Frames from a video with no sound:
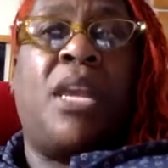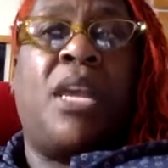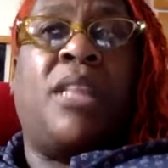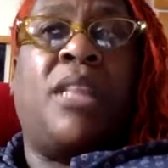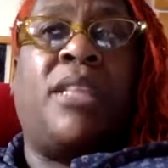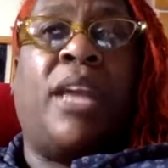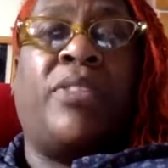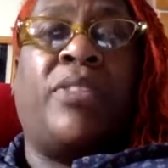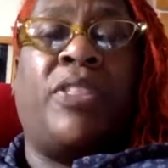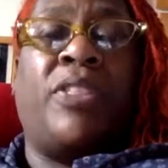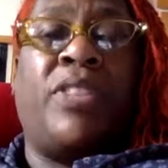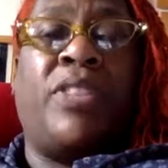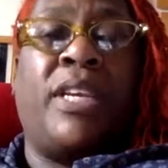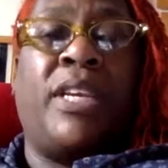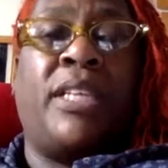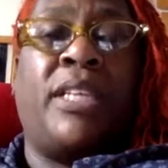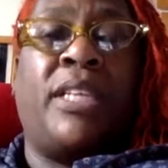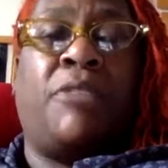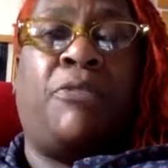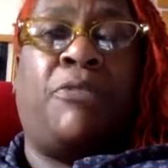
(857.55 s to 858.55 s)
The other thing
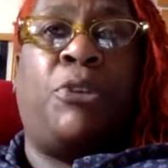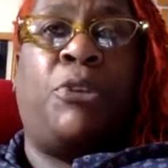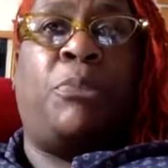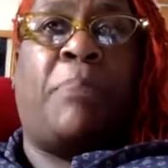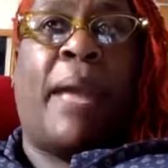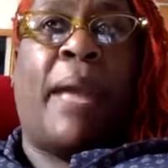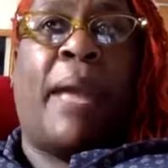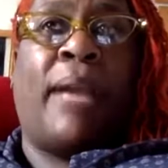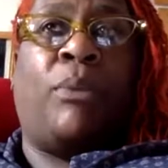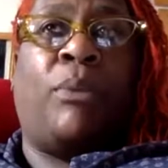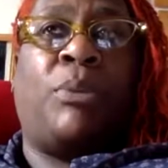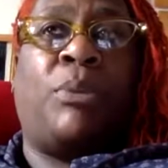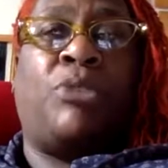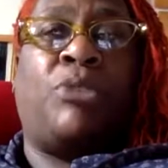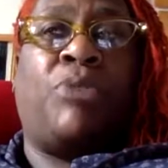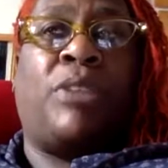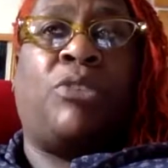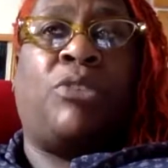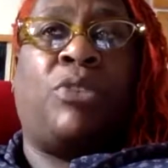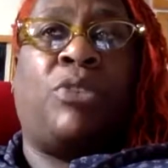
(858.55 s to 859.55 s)
is the food bank, which
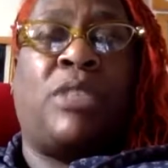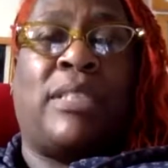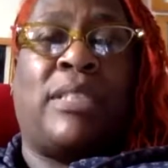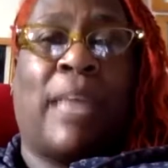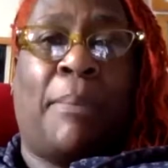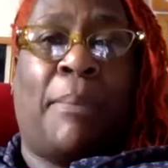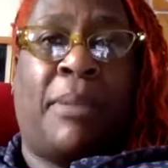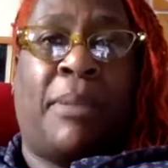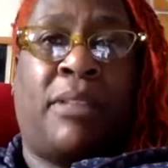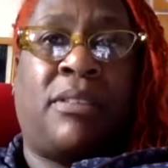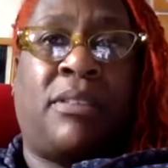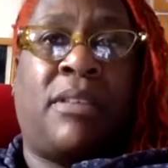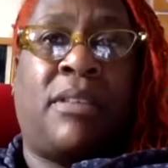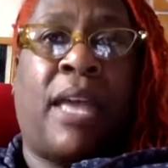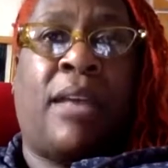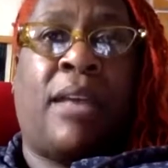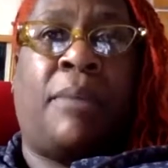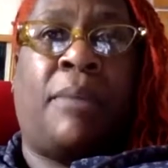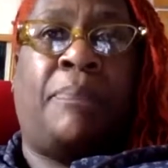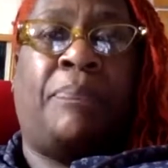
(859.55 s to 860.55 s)
runs on Sabbaths.
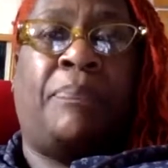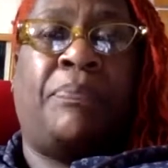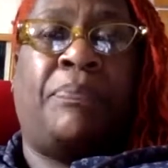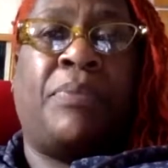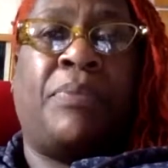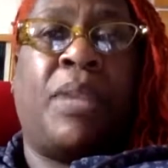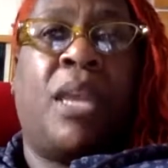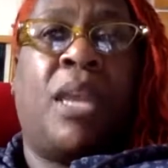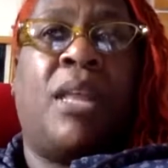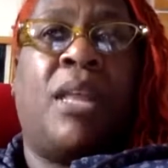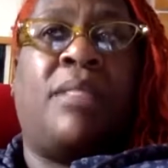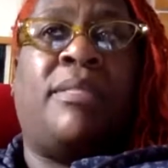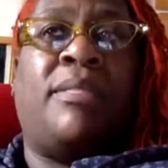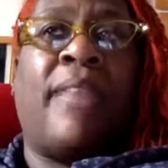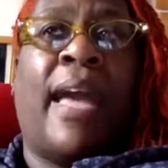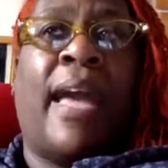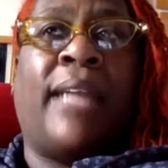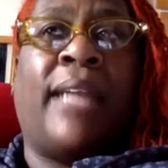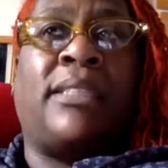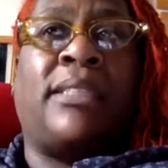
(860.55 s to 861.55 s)

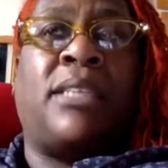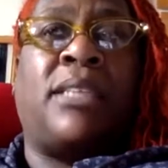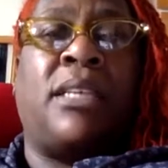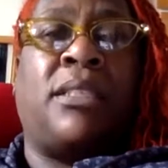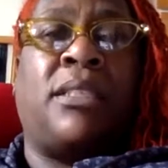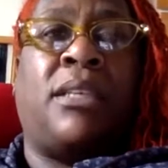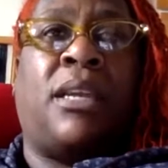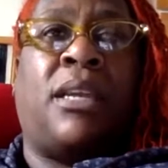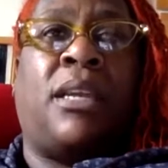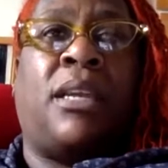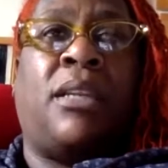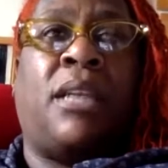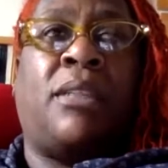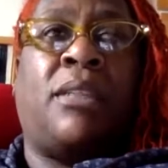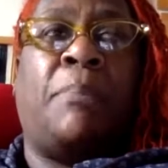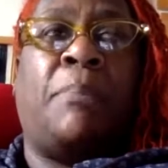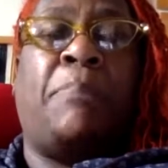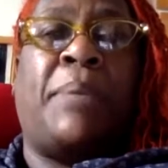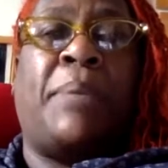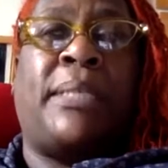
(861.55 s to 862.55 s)
That is another
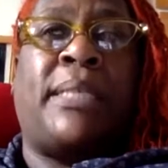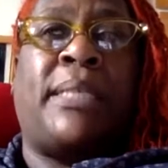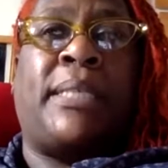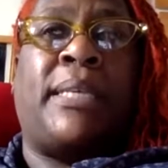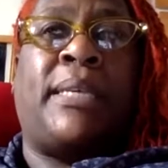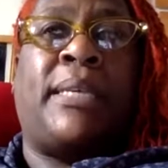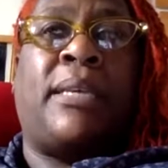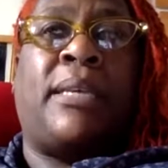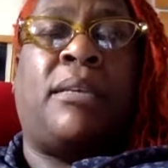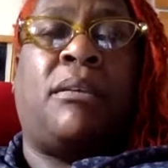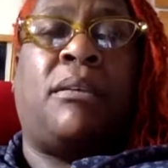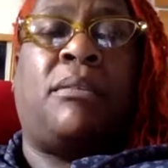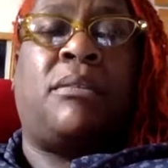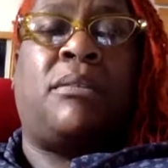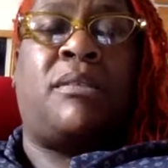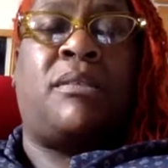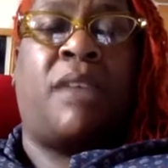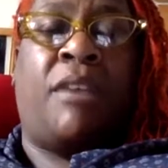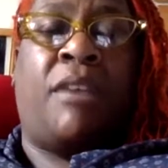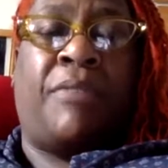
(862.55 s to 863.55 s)
busy
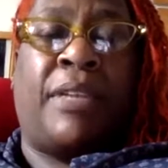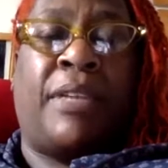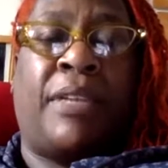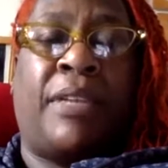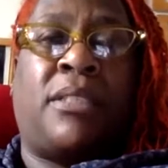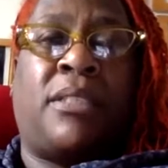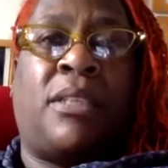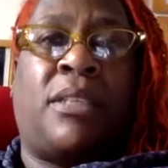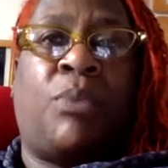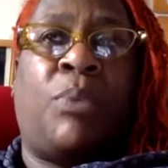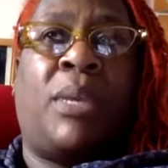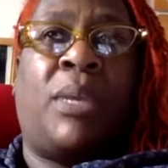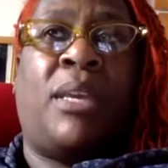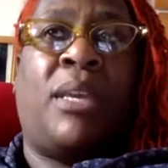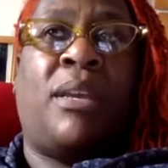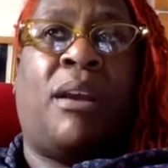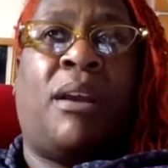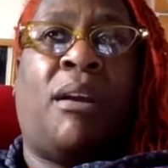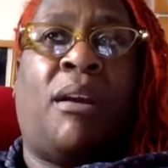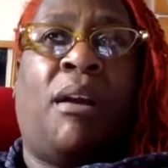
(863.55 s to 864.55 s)
service that
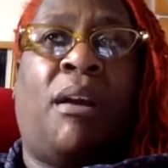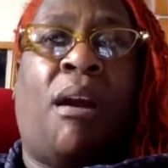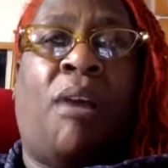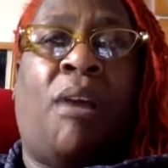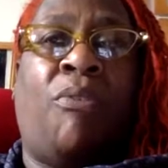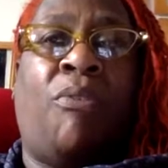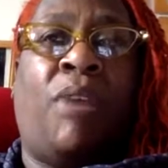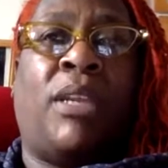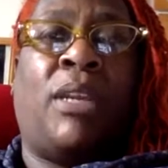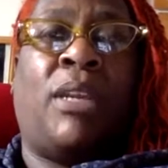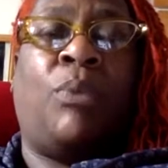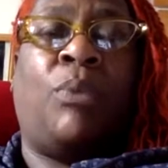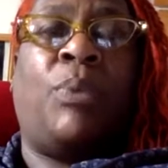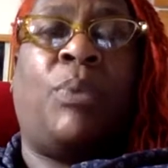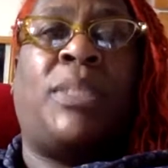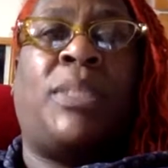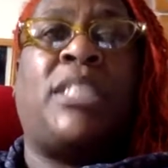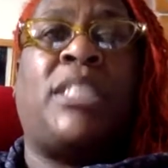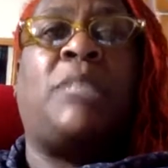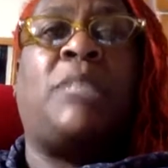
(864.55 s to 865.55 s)
we are running. We
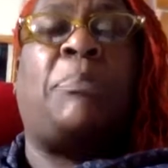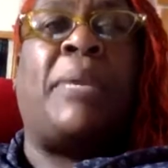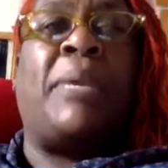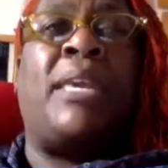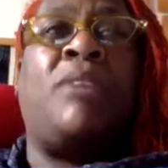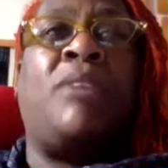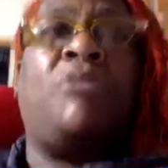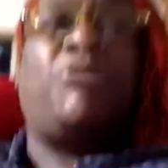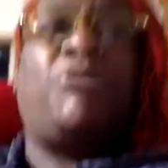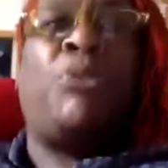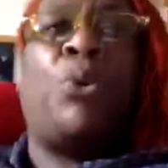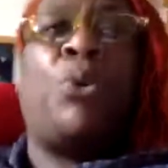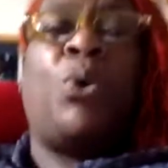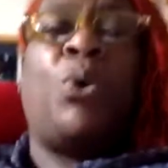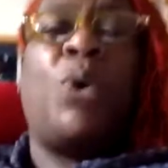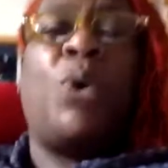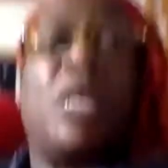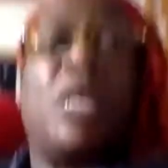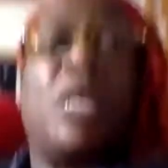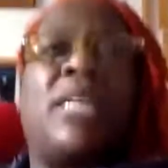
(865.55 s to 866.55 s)
did appeal
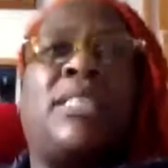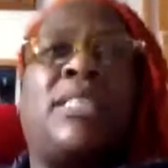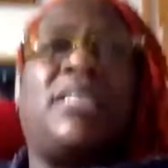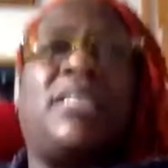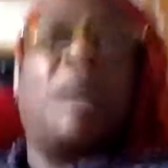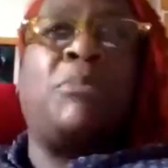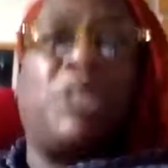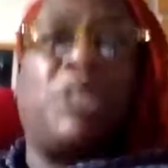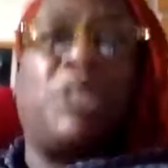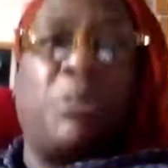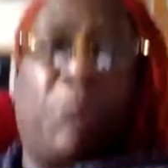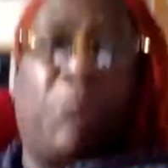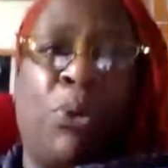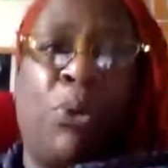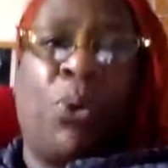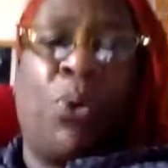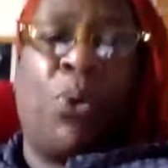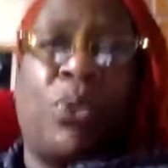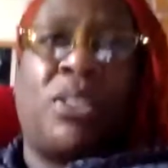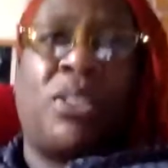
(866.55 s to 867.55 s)
for some
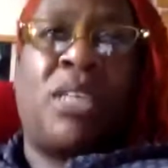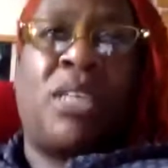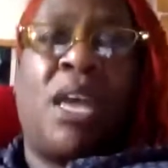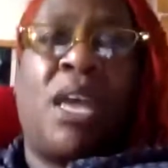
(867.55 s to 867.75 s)
support.